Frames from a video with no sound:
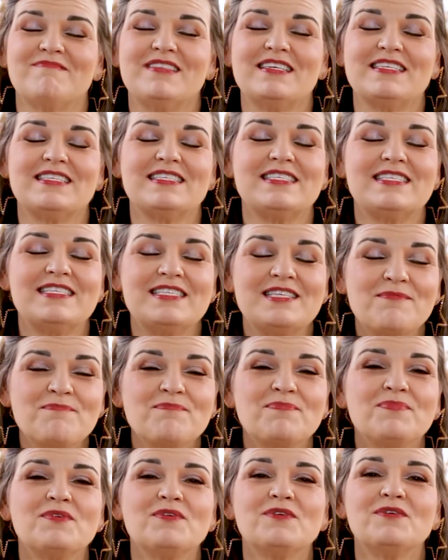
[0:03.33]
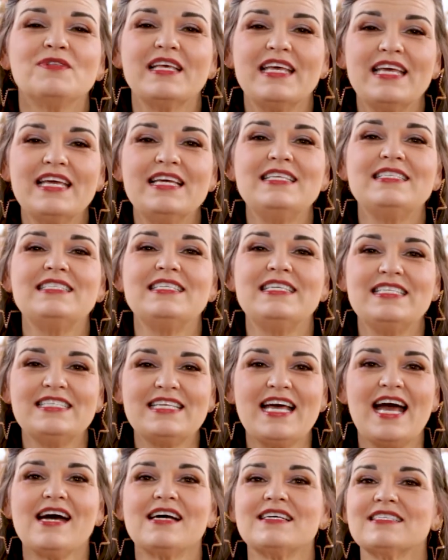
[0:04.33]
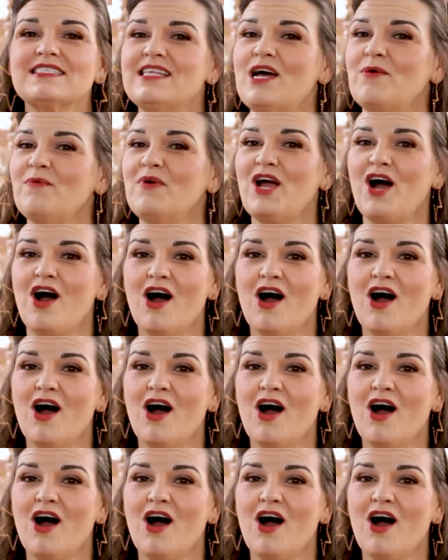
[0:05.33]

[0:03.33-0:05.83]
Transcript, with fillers: the simple, easy tasks that we